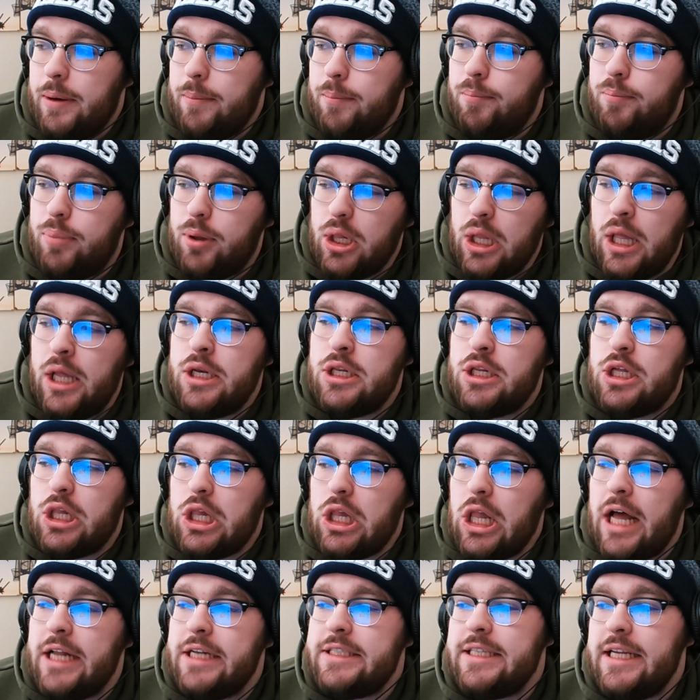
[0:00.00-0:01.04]
blood
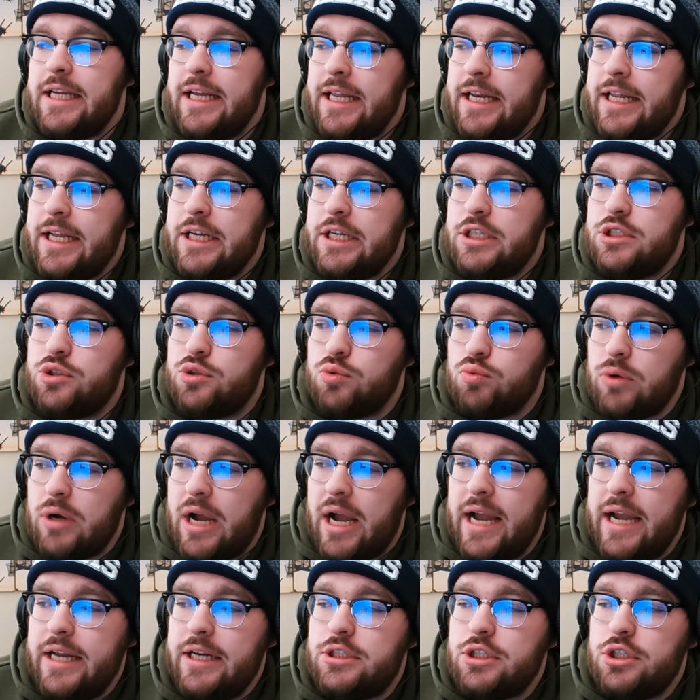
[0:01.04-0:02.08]
clot in his
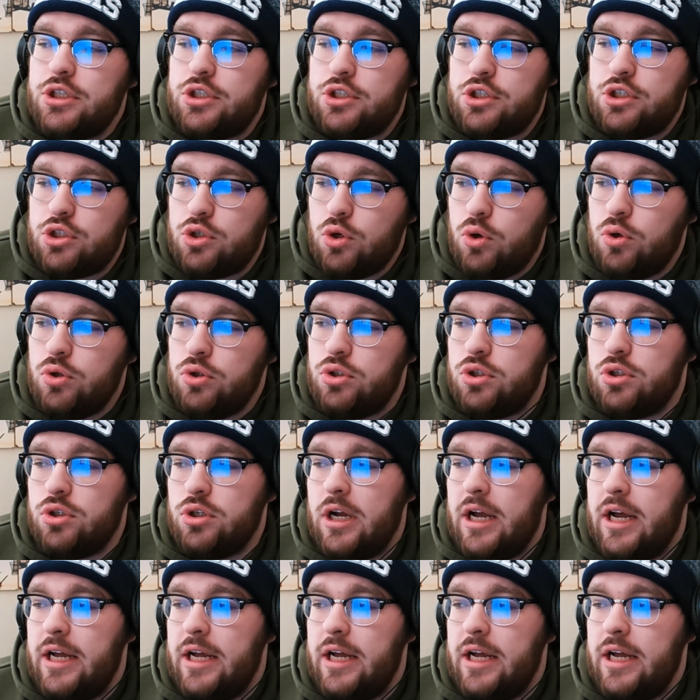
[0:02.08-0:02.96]
right shoulder,